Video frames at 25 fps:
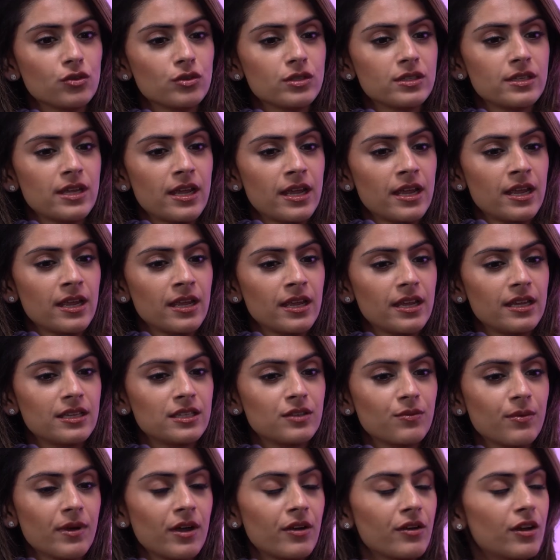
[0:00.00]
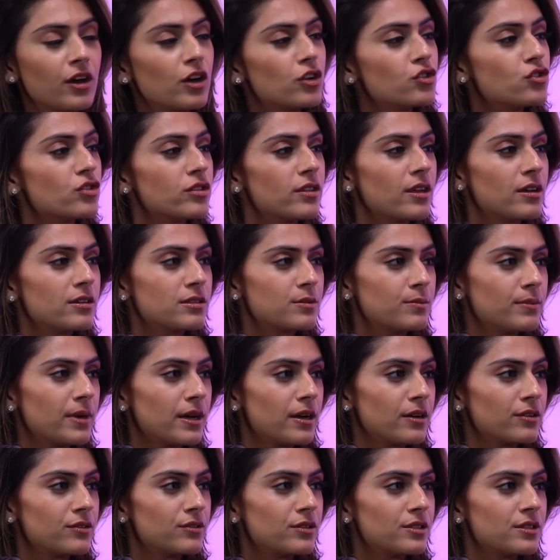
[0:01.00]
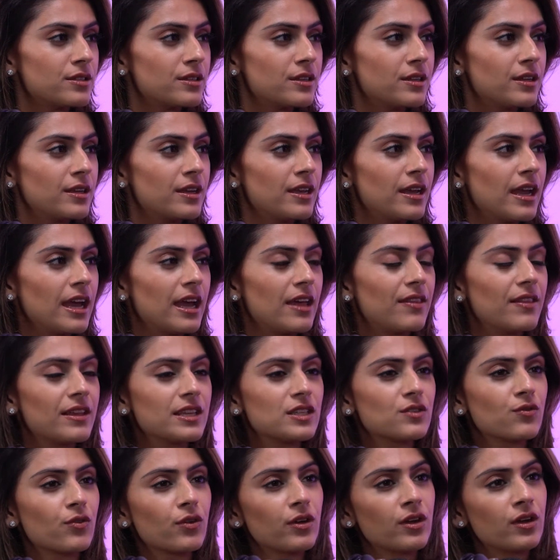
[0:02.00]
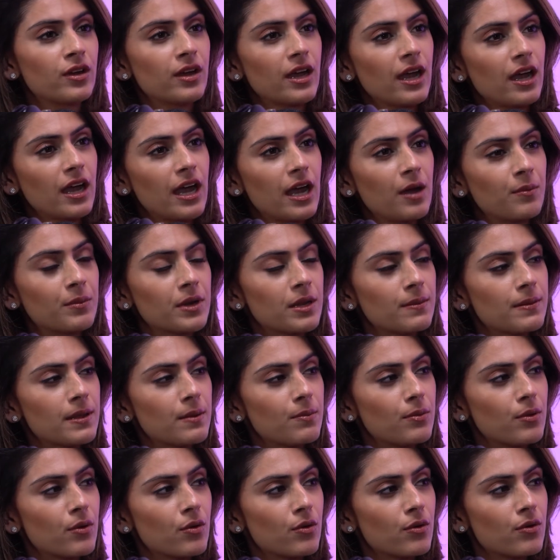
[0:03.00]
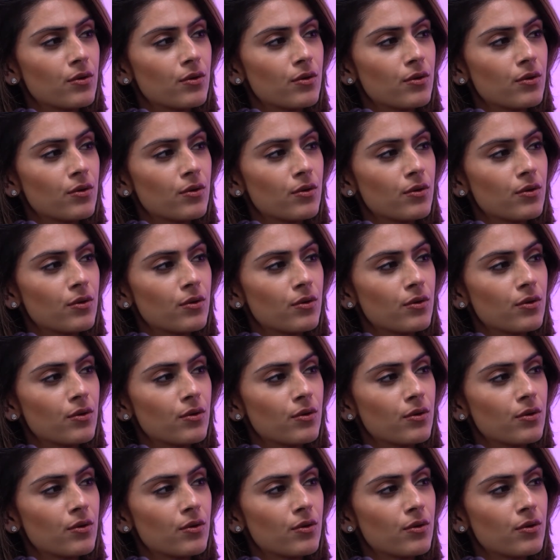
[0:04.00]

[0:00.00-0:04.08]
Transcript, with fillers: you're saying is around £100,000. Yeah. And that's for how many people?